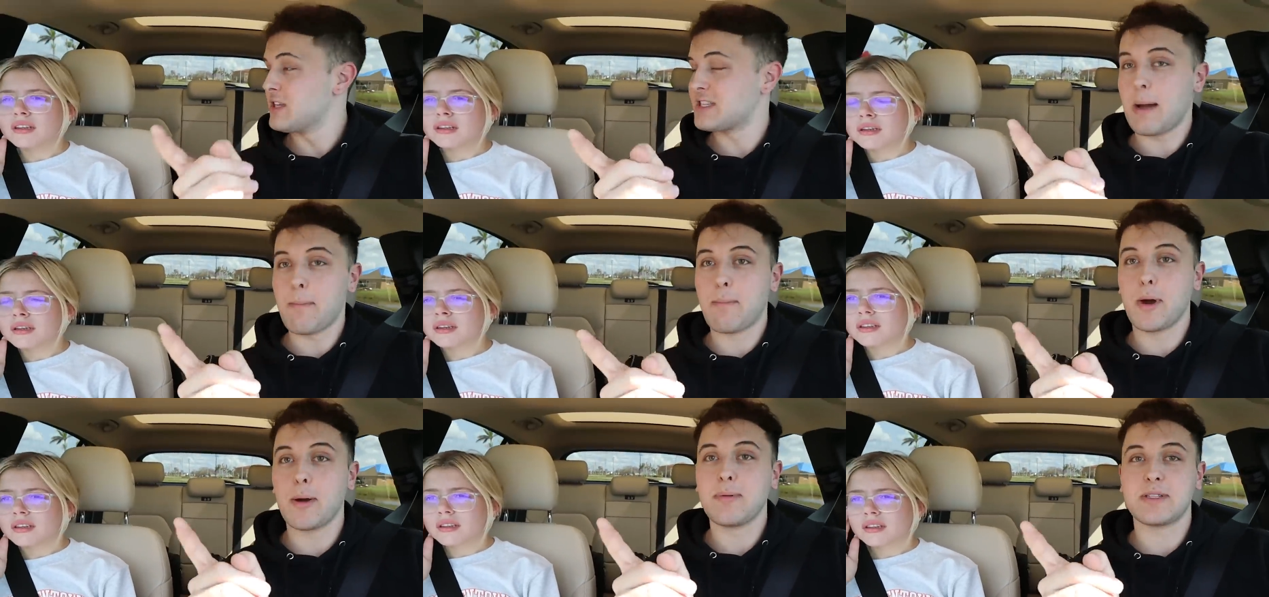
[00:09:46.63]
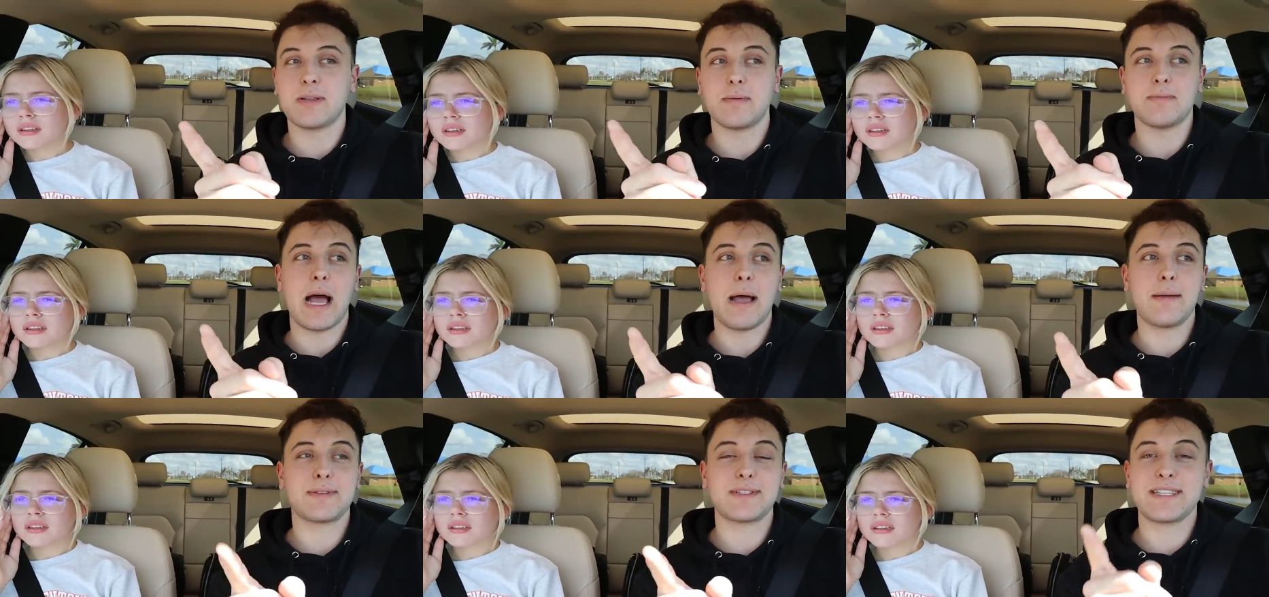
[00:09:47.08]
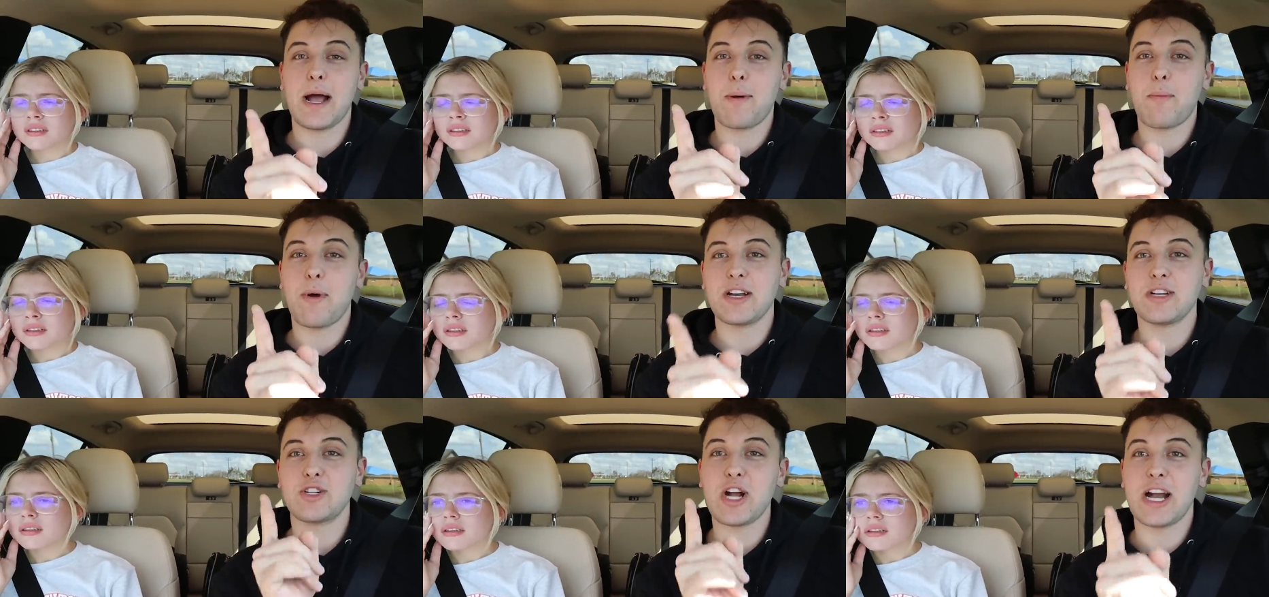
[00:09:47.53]
Speaker 1: this on purpose sometimes because I
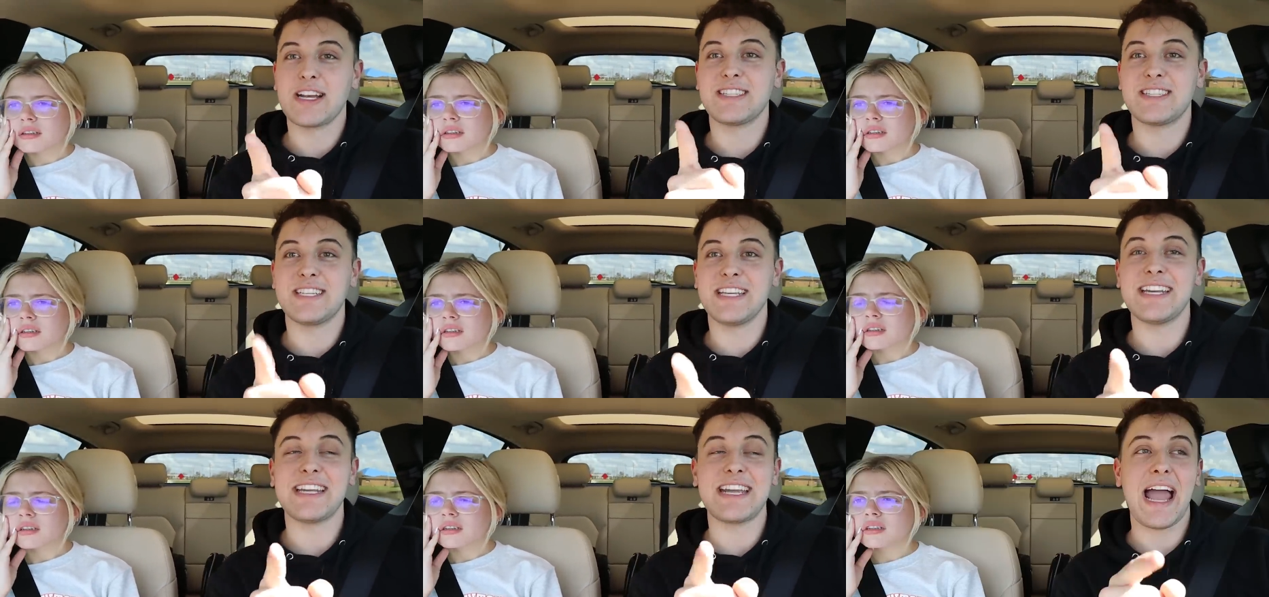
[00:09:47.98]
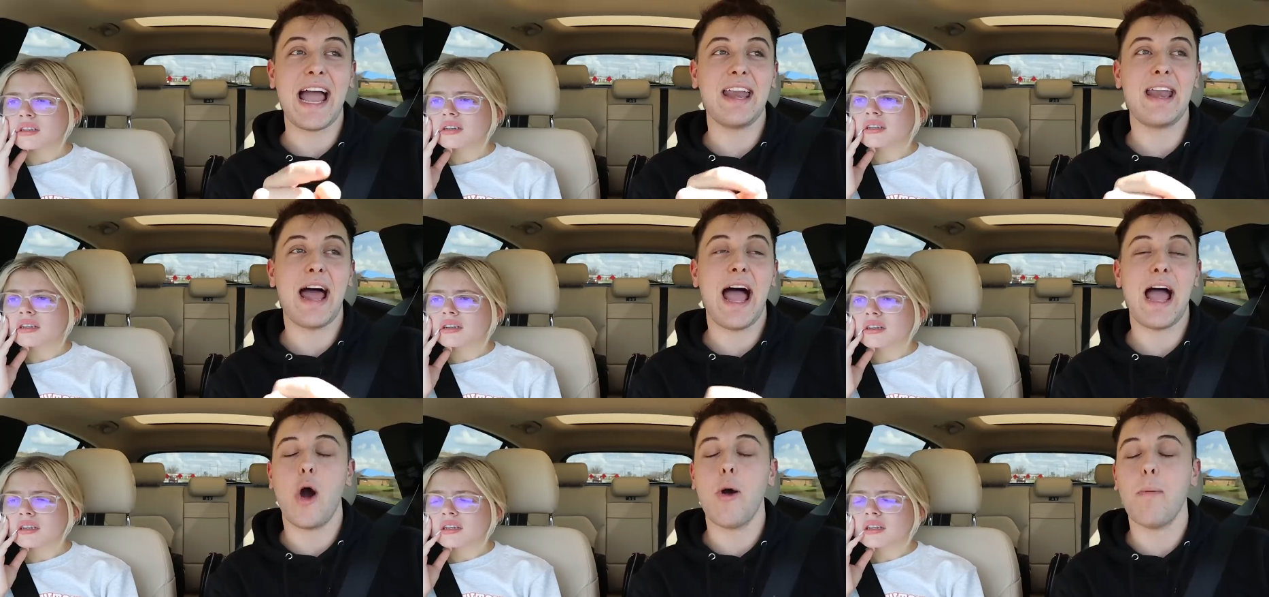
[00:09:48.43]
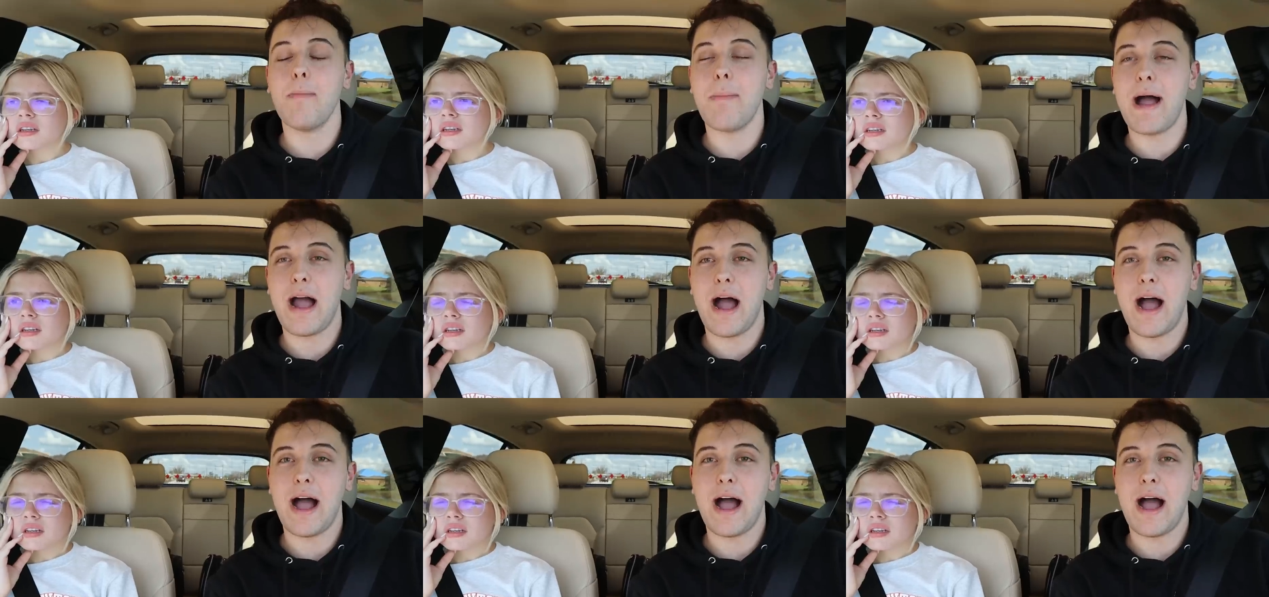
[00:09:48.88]
want to try to see it again. I open my